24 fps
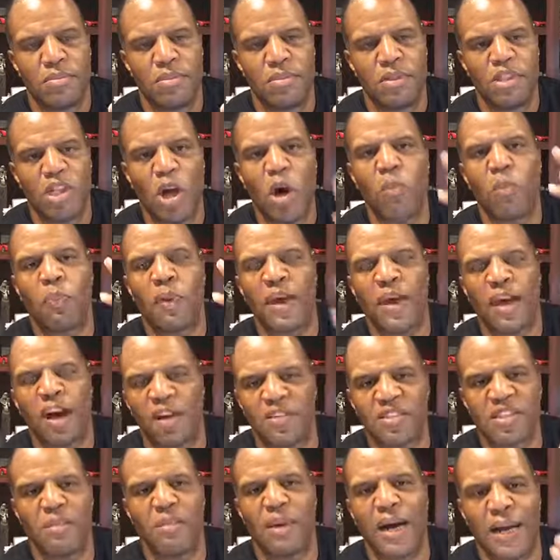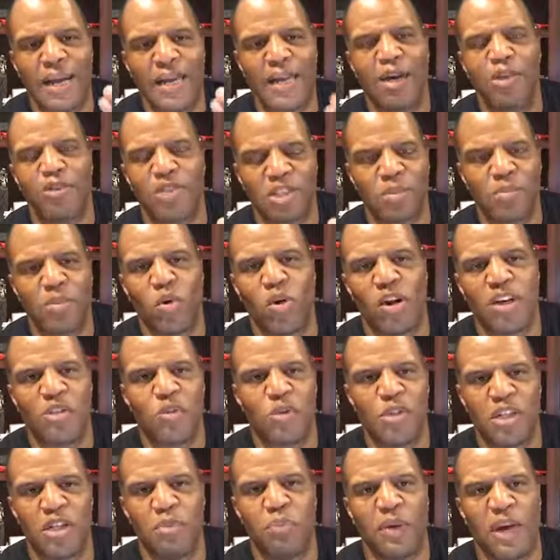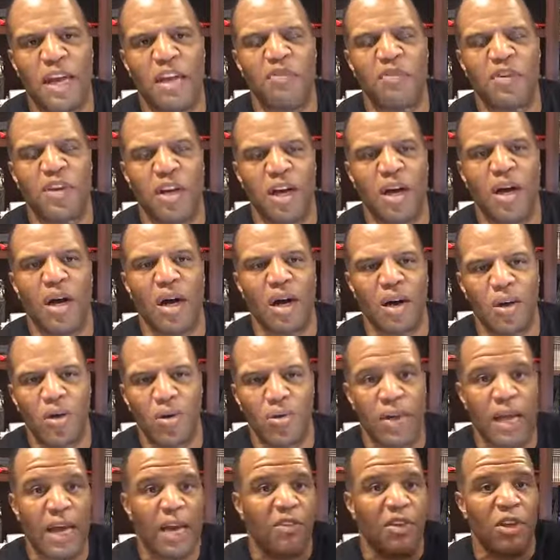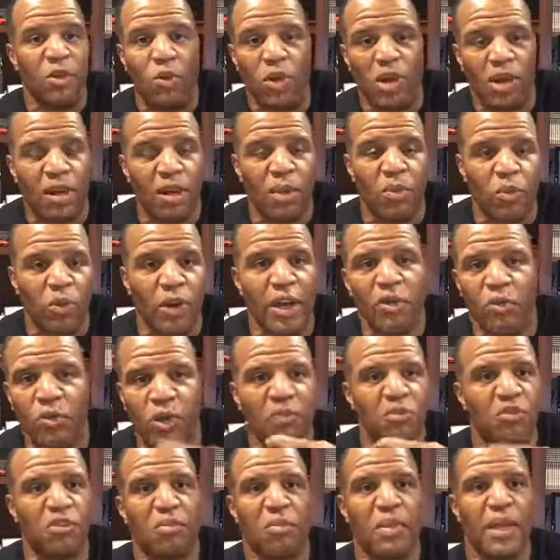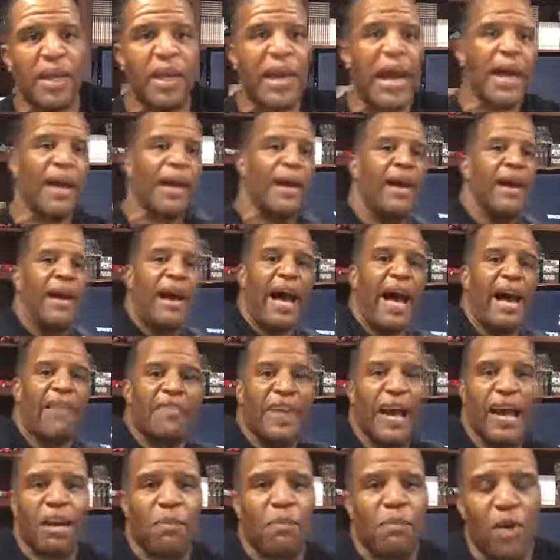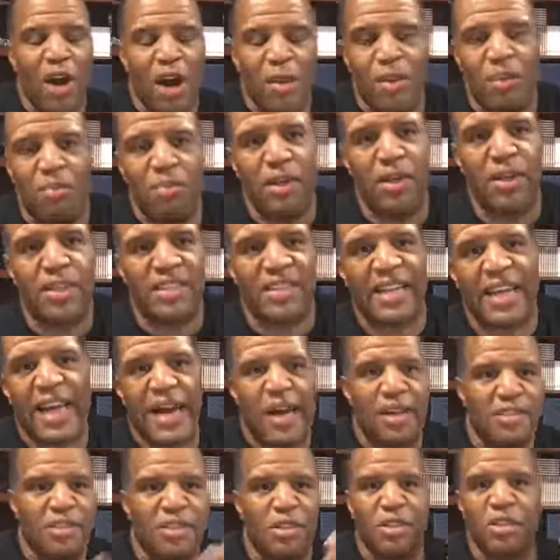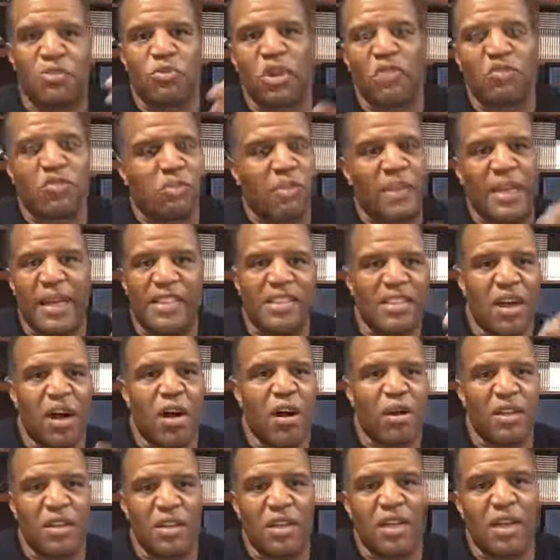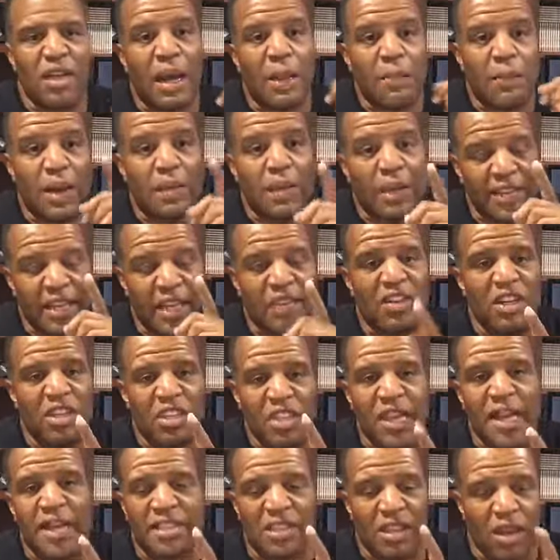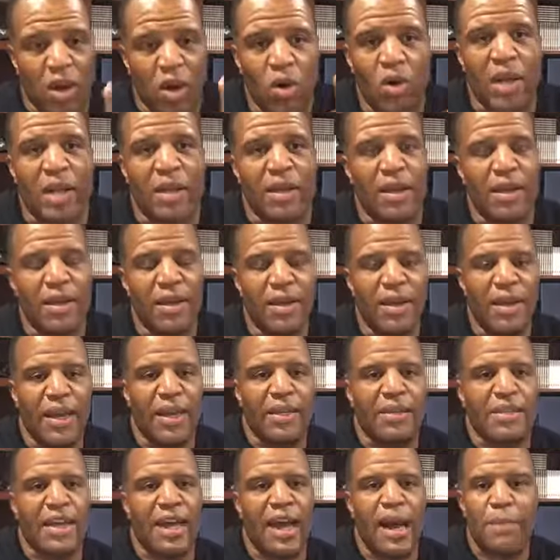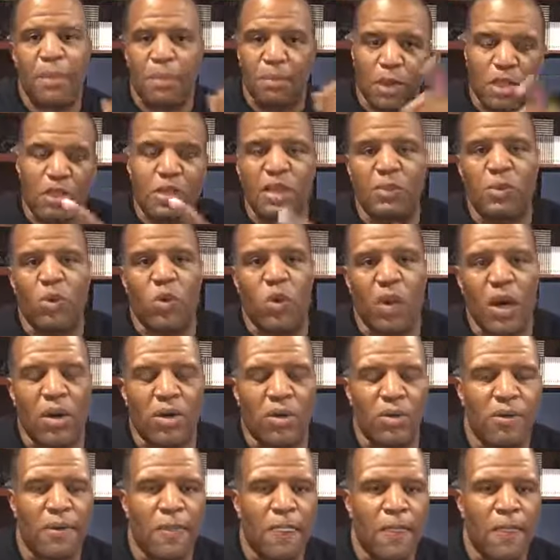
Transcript: Don't pay off somebody else's mortgage when you can pay for your own. Now, if you want to come rent from me. I've got apartment buildings and houses. You can rent from me. It's all good. I'm going to give you a chance to own it in time, but most people won't.